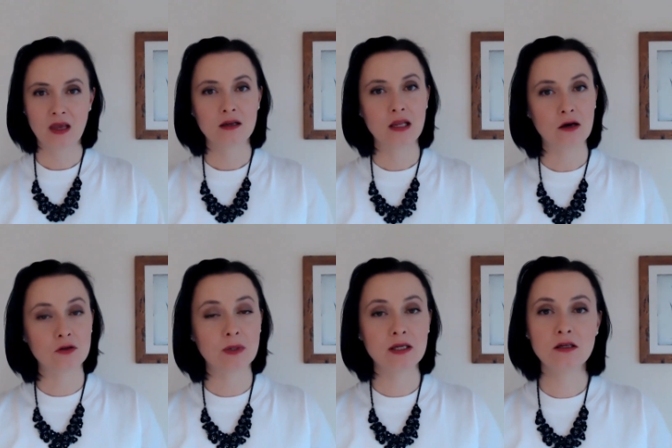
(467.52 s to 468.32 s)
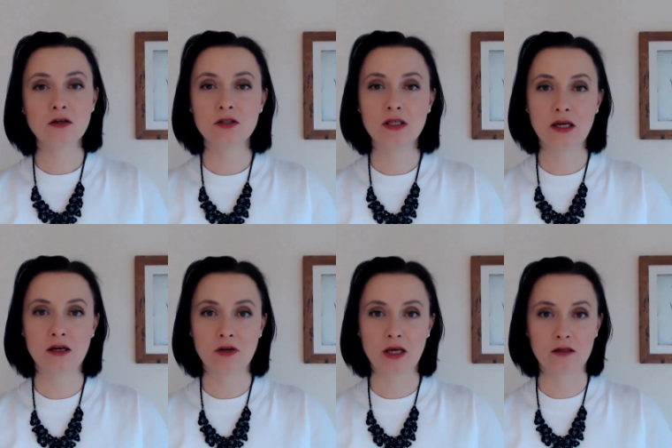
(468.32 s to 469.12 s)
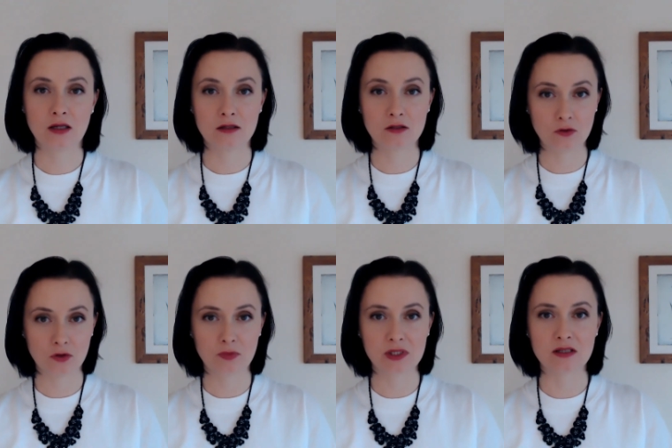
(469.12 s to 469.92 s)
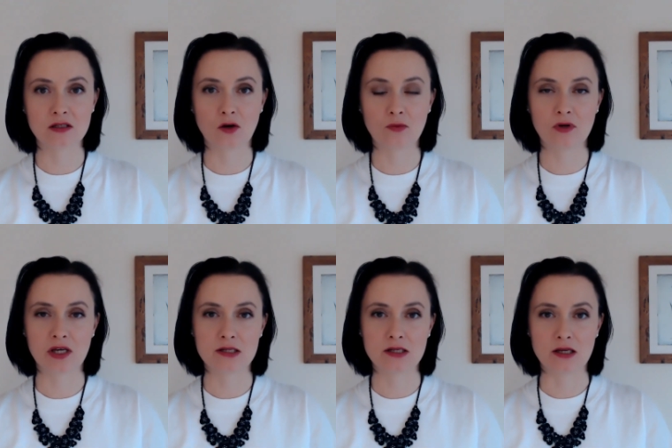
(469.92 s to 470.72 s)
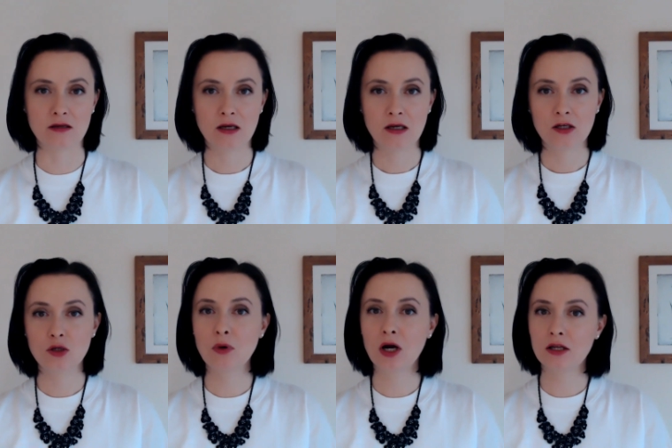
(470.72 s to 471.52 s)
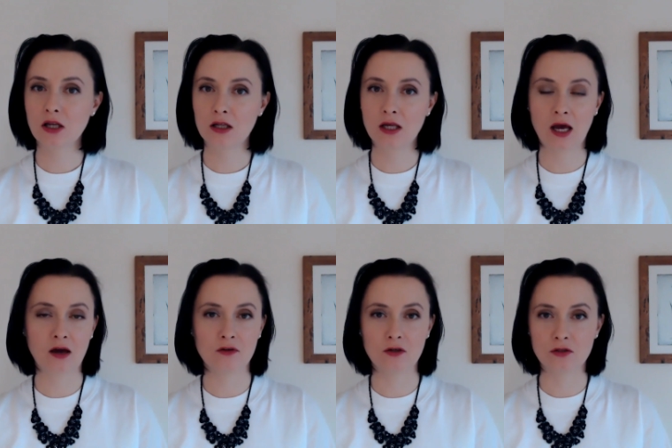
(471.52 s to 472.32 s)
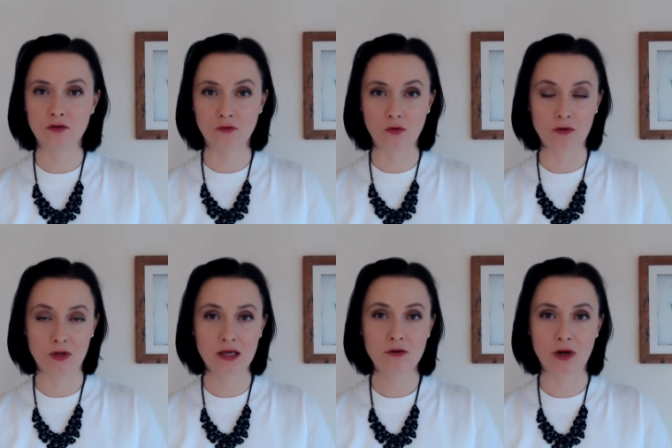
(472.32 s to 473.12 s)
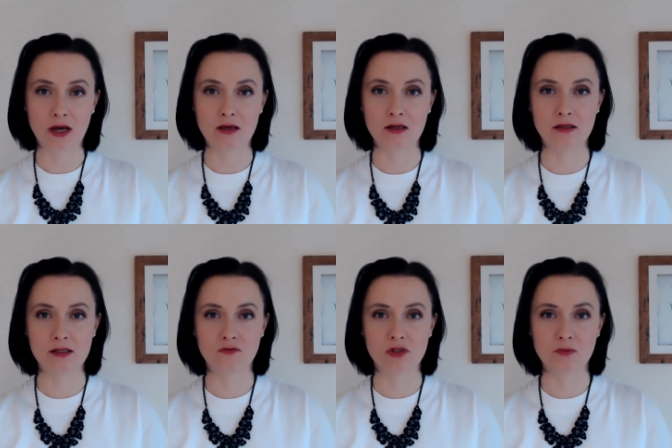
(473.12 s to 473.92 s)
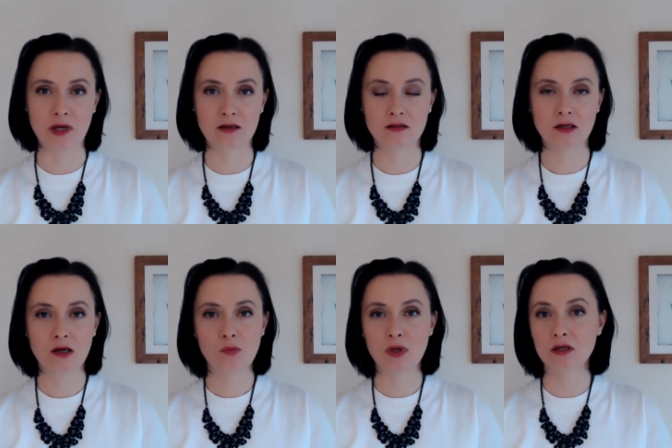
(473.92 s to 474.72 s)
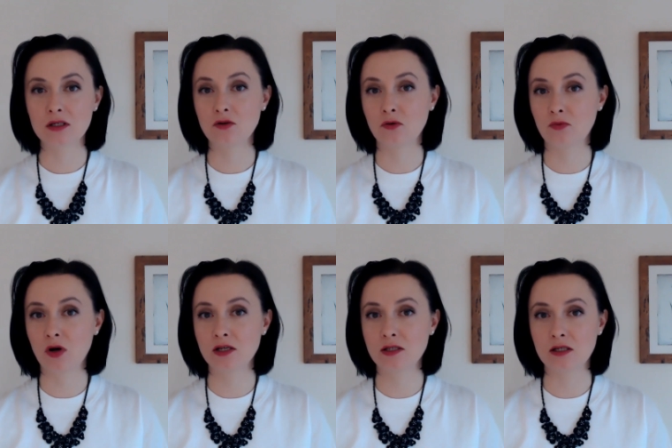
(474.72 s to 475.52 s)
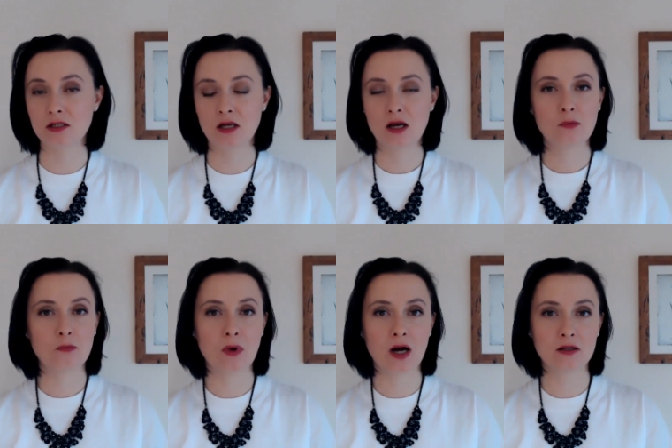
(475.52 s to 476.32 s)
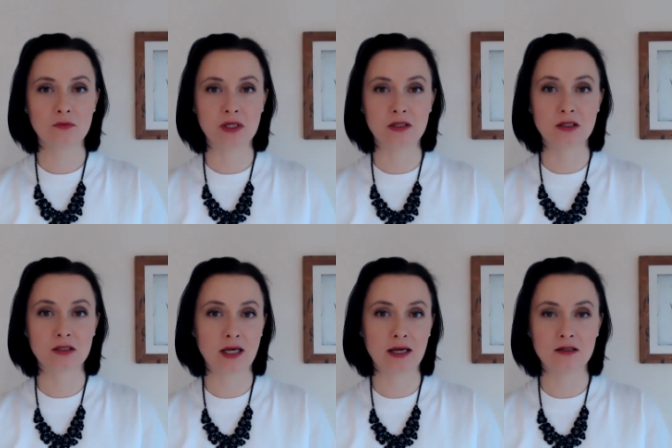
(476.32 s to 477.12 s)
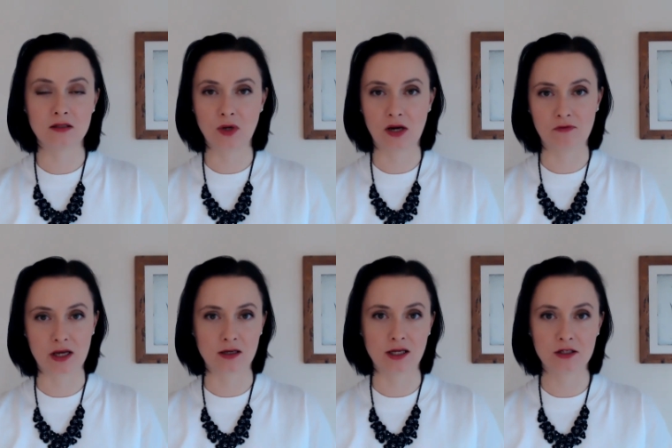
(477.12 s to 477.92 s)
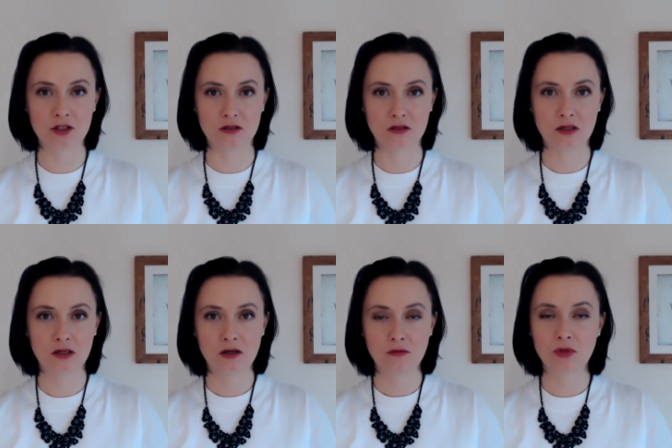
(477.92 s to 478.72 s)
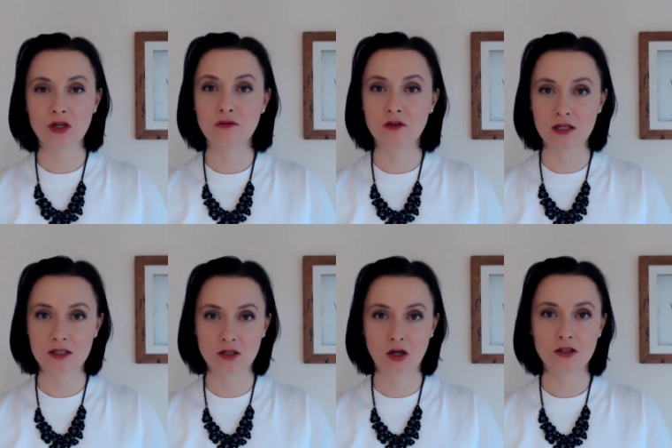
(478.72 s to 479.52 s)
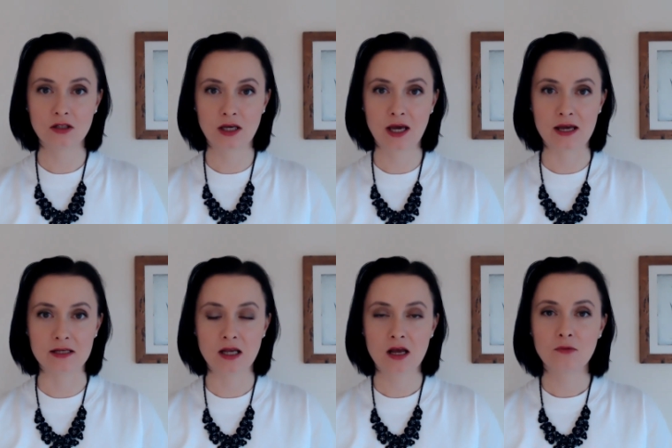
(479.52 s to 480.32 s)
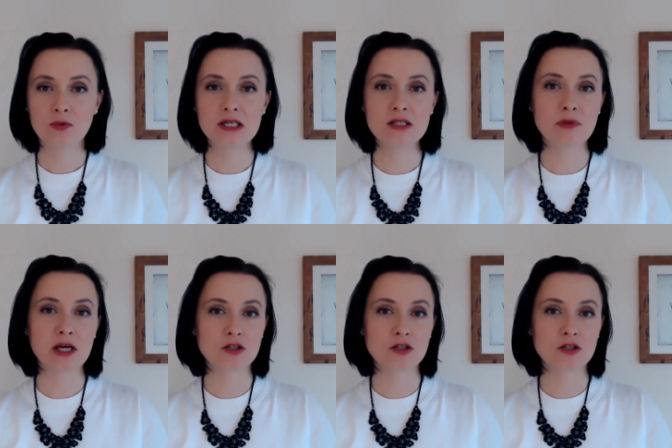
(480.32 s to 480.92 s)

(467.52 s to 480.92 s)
Now, depending on the area that your business operates in, you might not have a lot of leeway in this respect because your prices might be dictated by regulation. But if that's not the case, please make